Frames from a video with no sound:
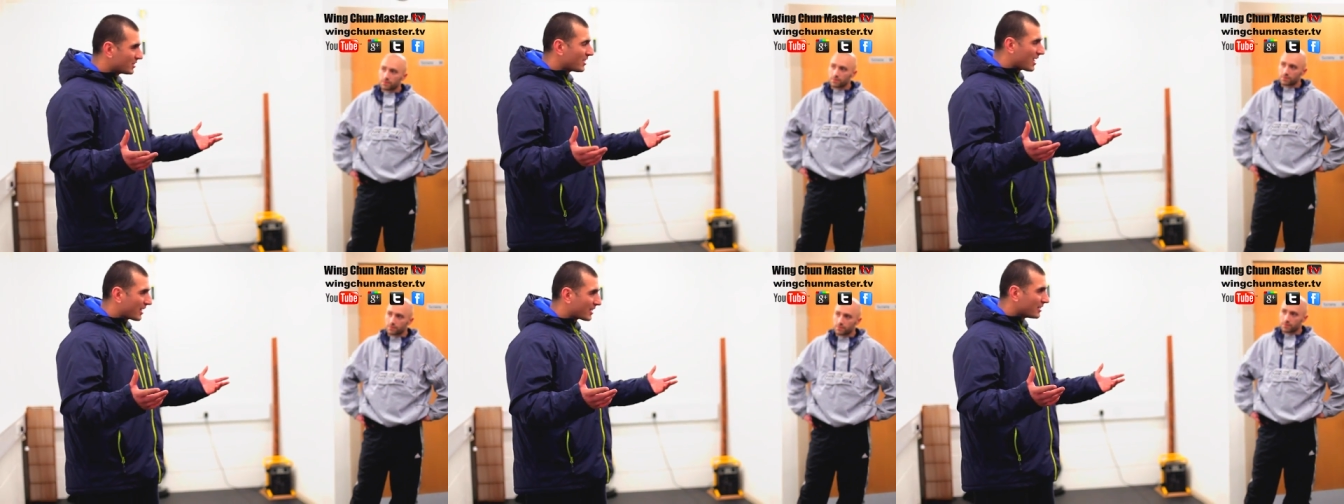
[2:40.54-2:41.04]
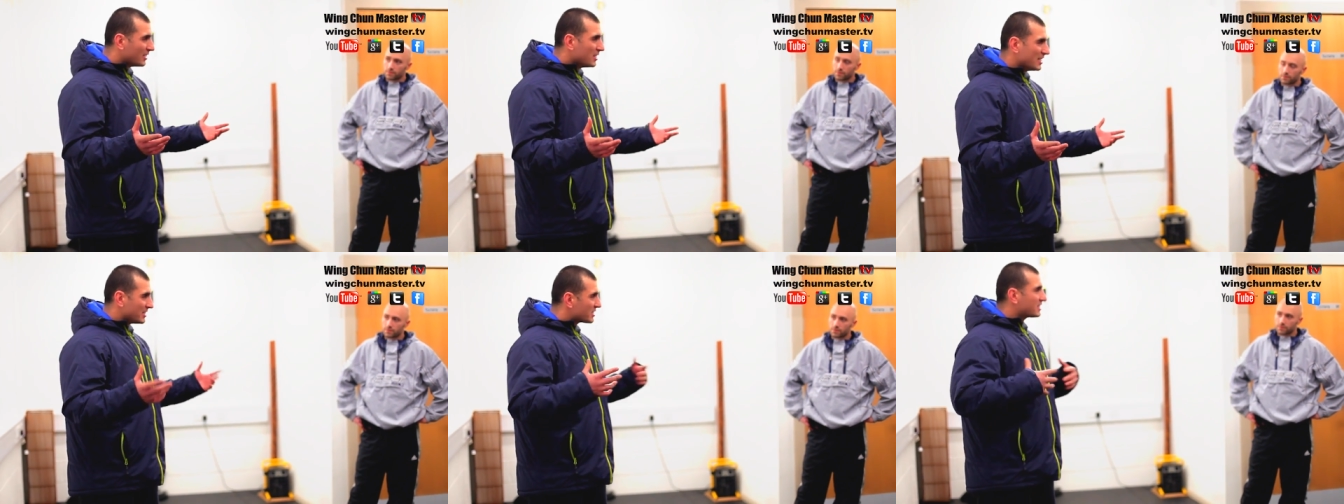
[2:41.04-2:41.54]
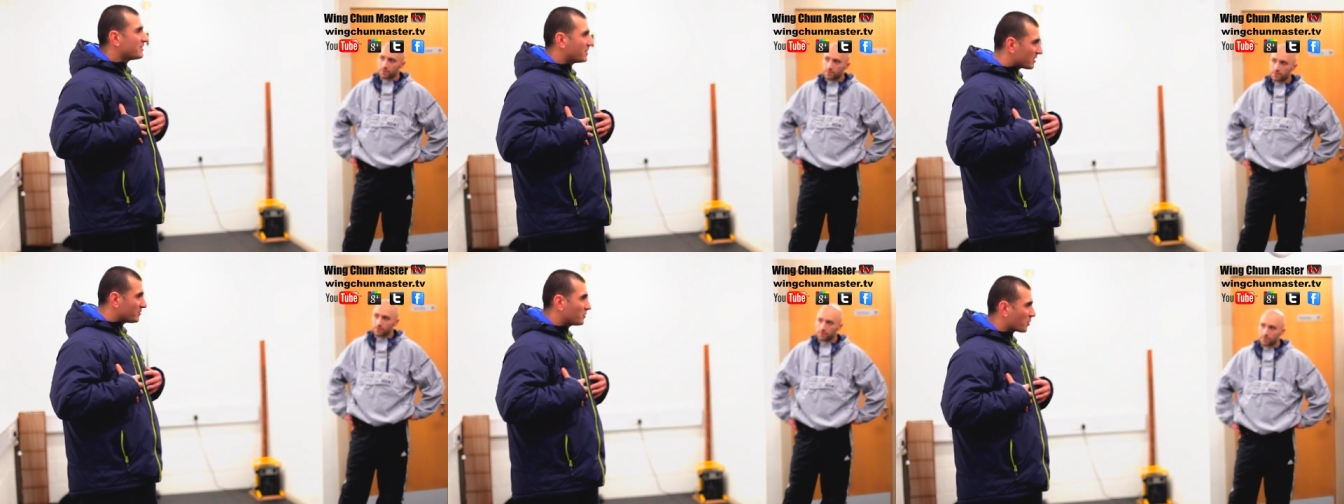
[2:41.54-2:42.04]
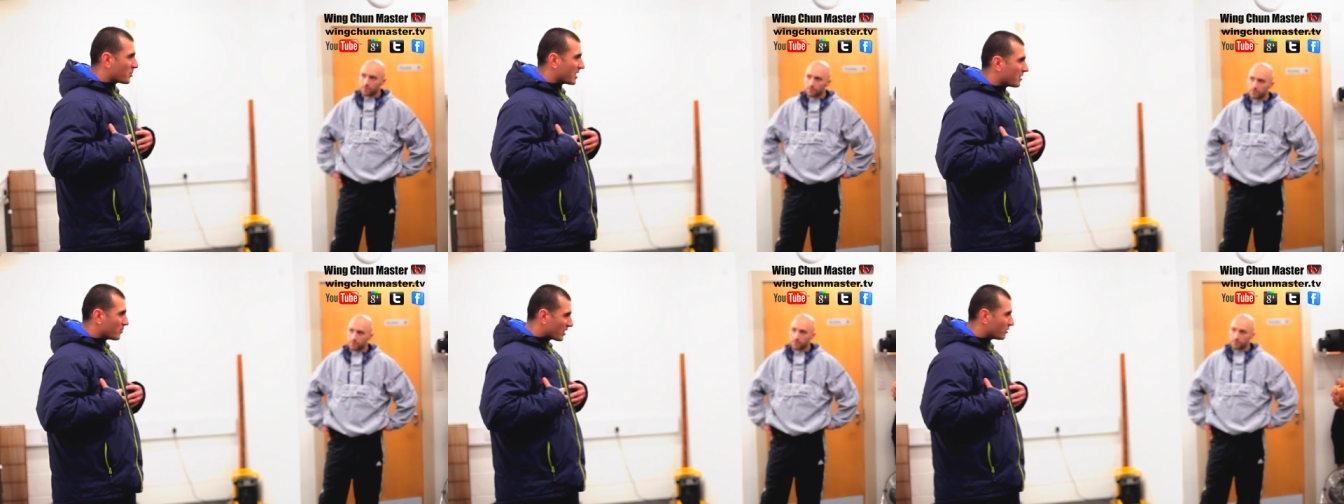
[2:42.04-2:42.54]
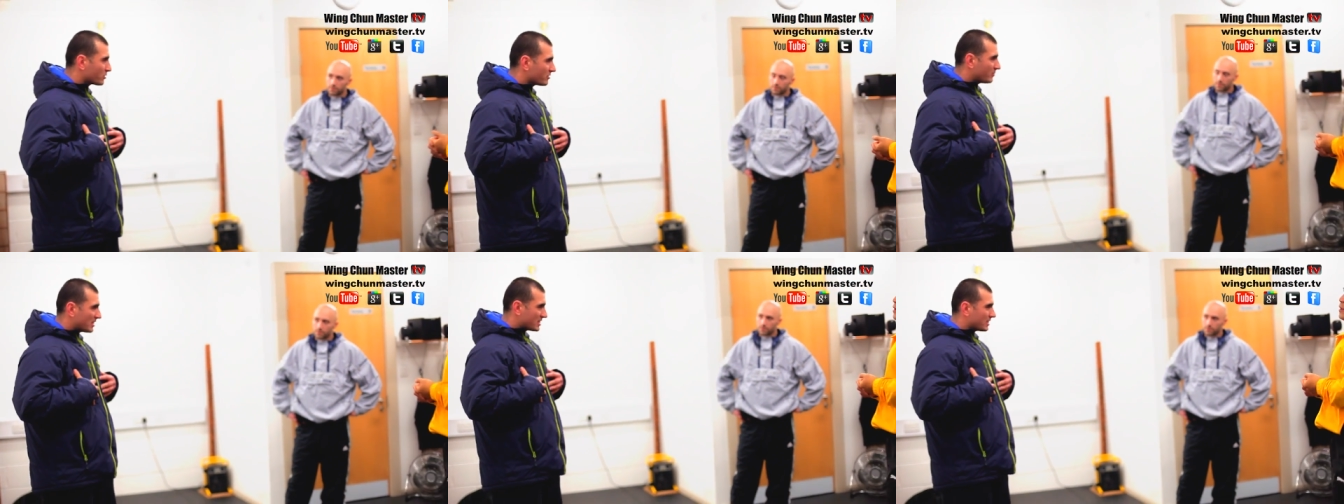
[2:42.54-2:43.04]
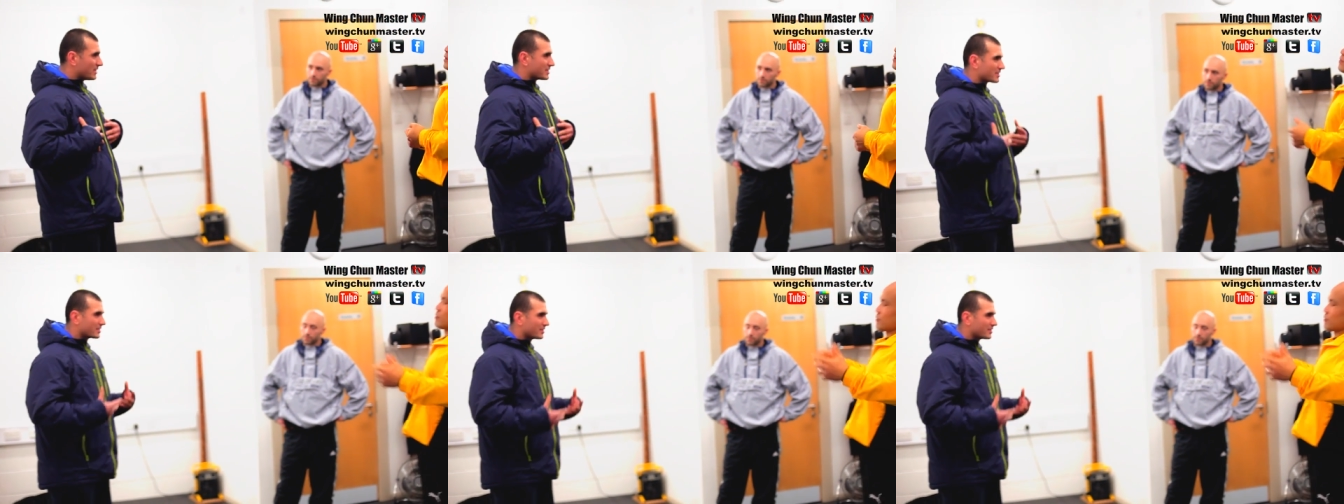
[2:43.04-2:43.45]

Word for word: attack, is it different for me because of my size?